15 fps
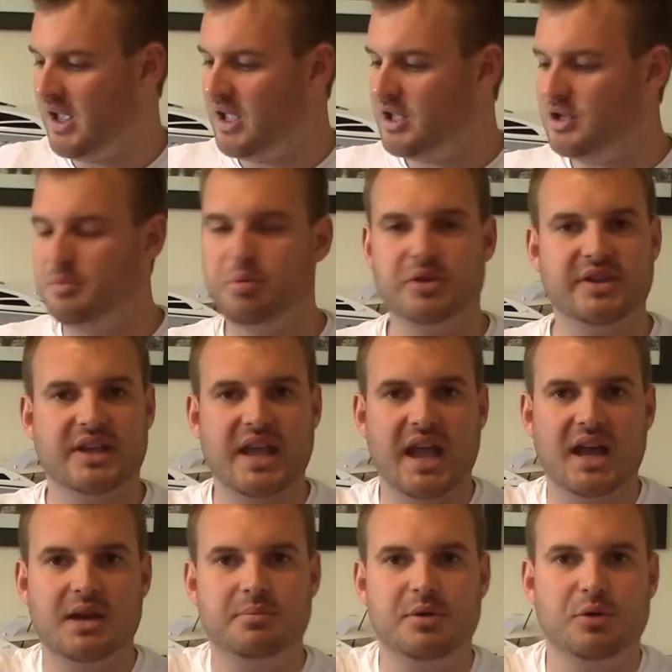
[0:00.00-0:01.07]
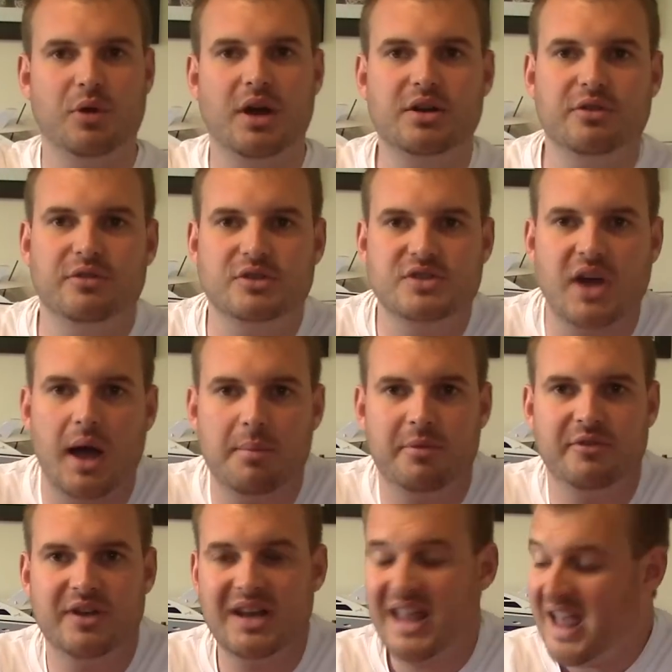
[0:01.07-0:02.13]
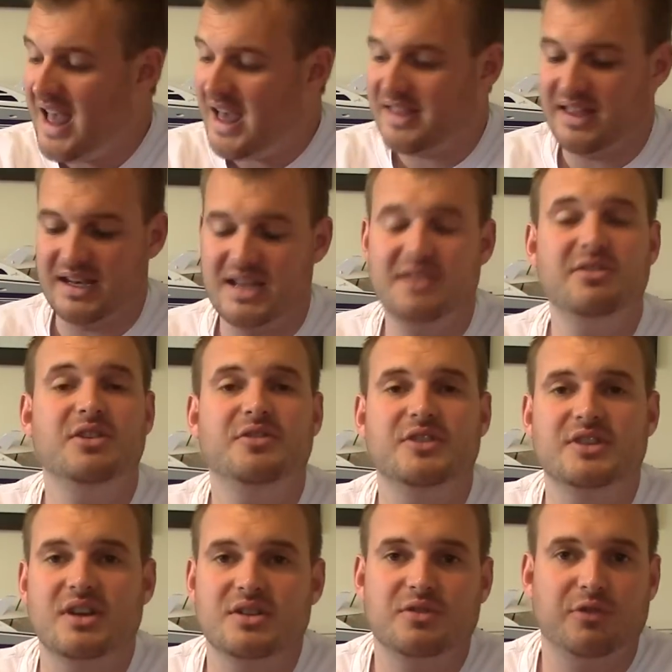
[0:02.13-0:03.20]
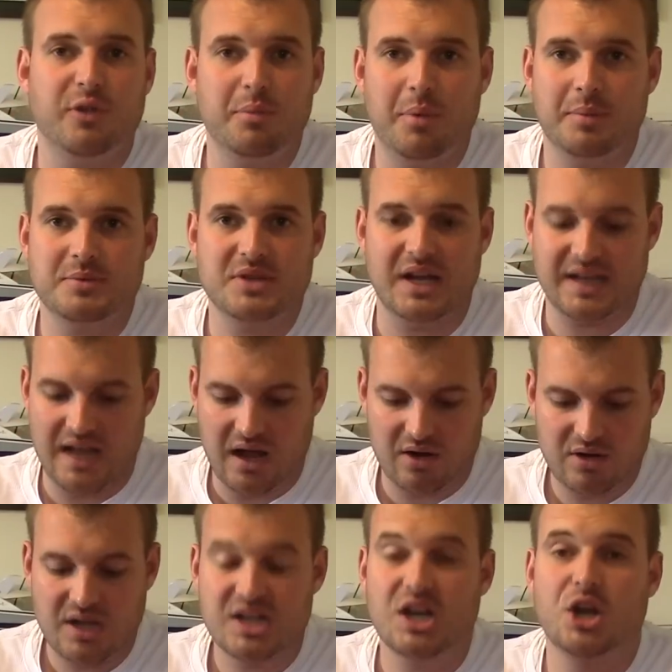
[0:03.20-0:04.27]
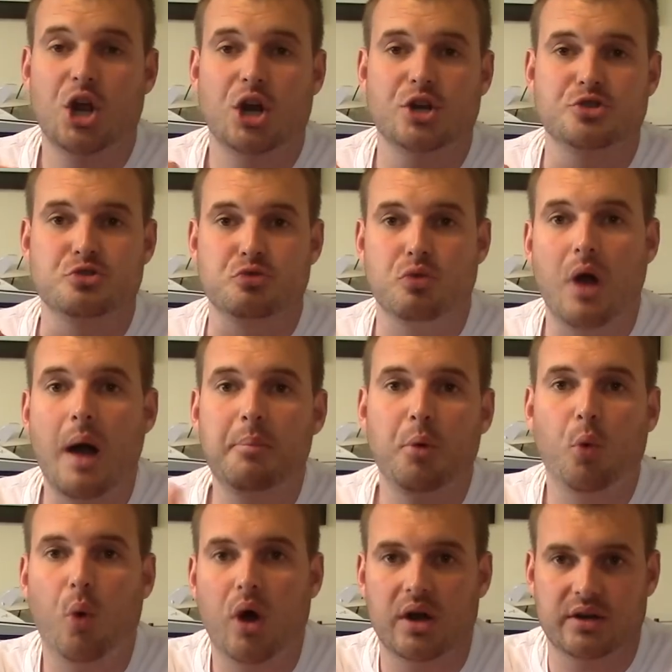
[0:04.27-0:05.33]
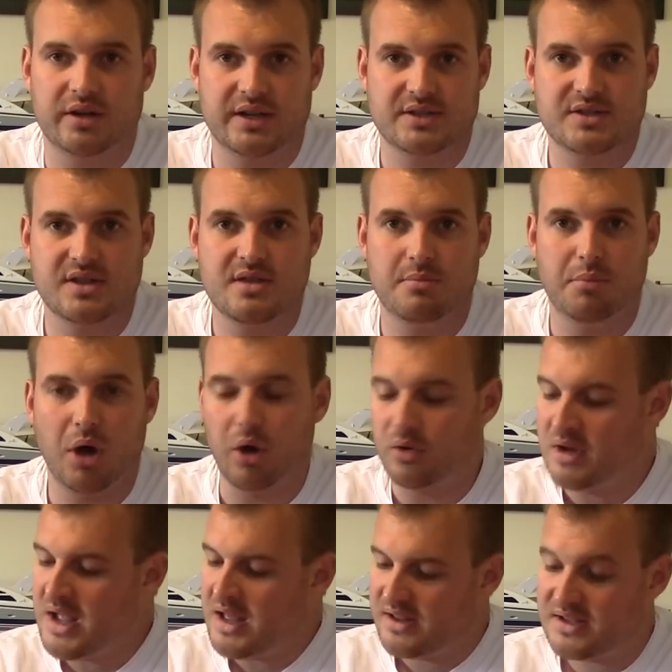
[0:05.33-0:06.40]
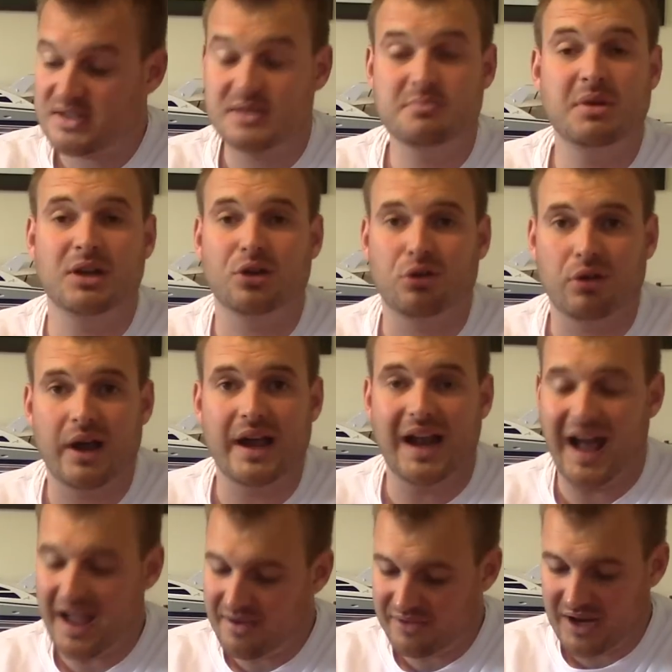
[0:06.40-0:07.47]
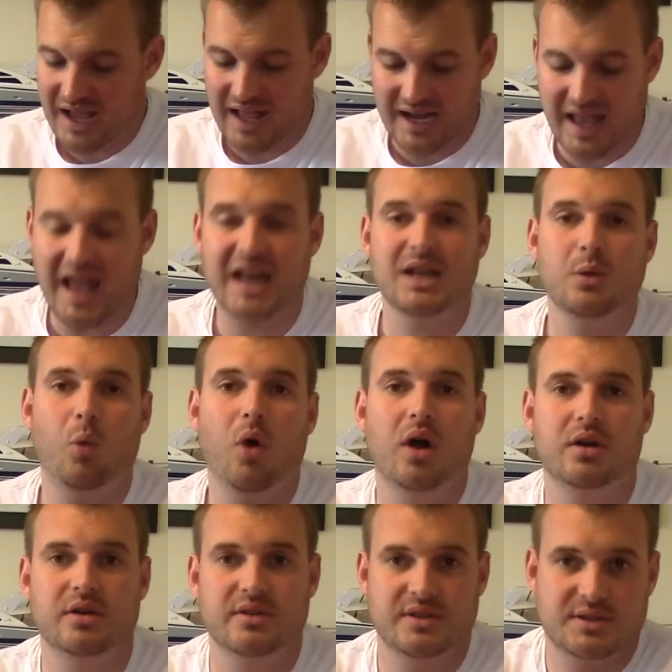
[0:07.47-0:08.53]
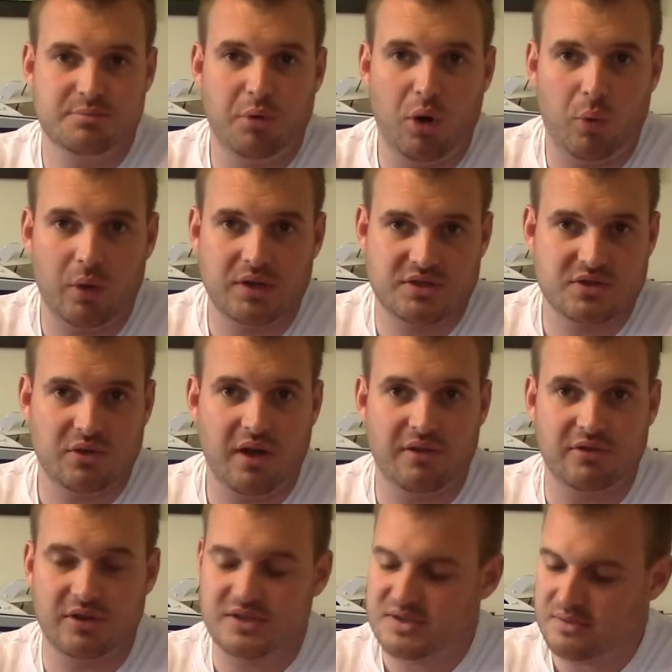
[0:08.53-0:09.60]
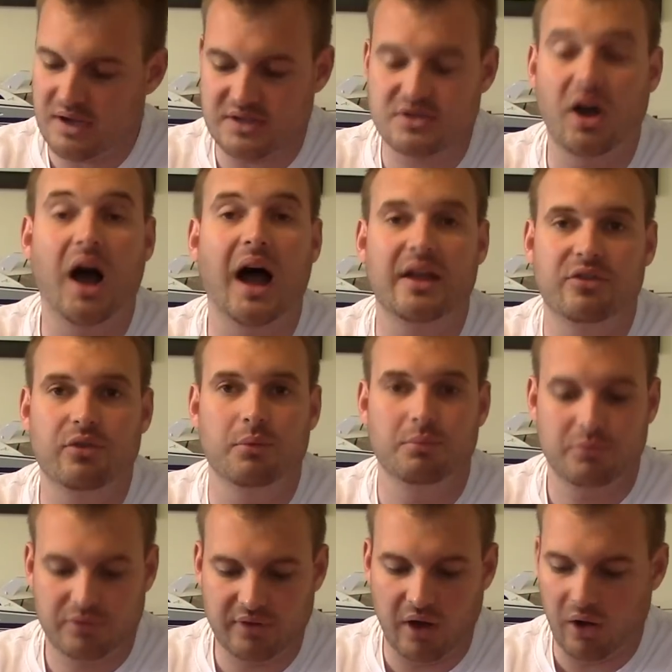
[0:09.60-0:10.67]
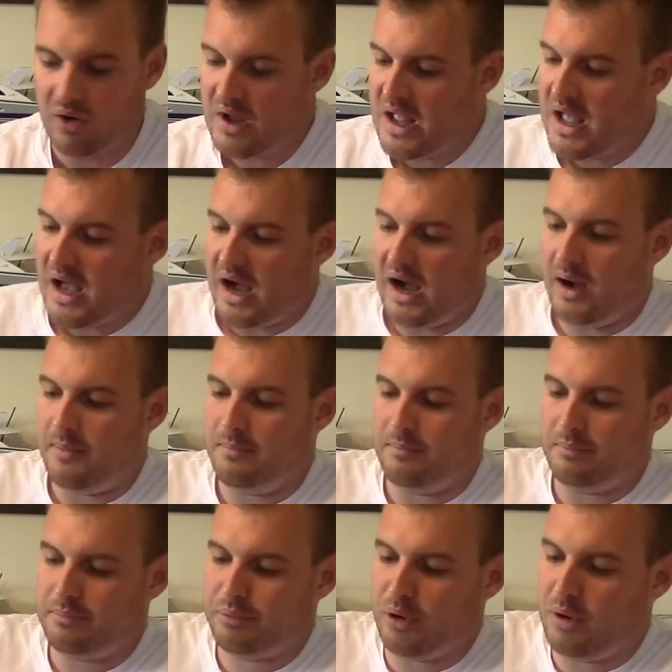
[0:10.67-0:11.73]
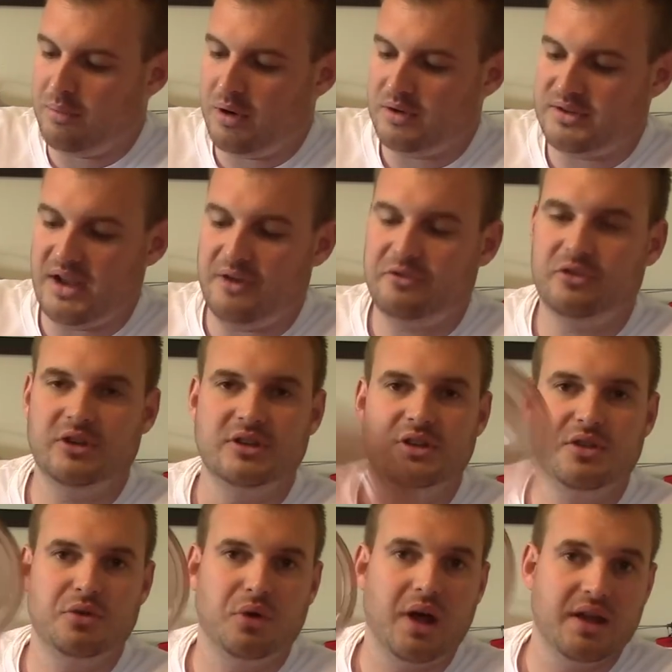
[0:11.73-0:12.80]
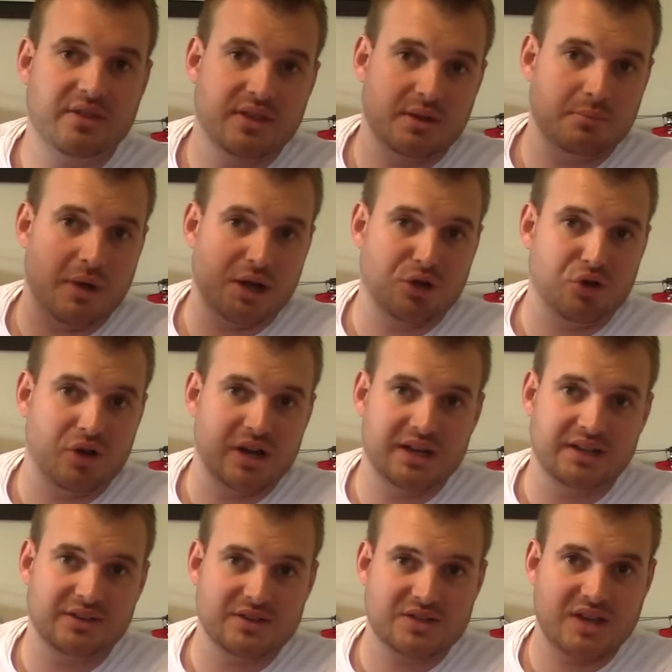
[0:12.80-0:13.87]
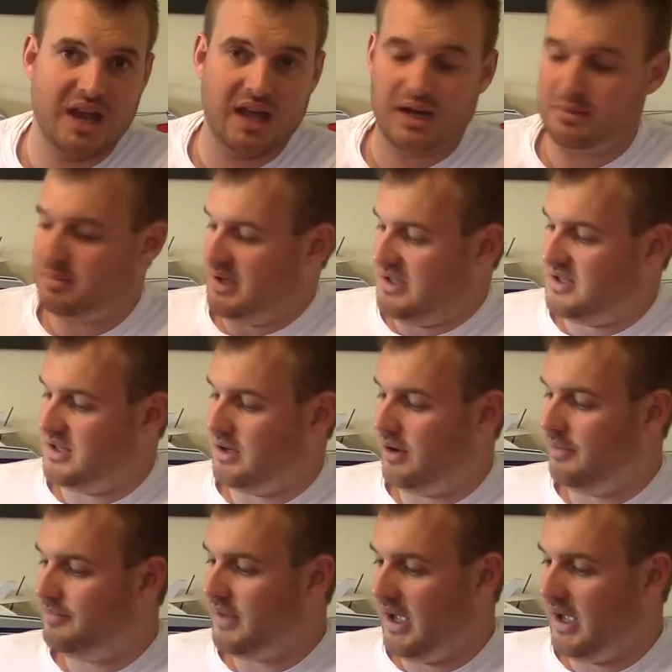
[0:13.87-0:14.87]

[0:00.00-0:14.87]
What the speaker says: You put the canopy right over top of it, and then even if it does flip upside down, not a drop of water gets in the boat. This has been great. I haven't had any water in this boat whatsoever. It's awesome. So ProBoat definitely did the right thing by creating this Canopy Seal.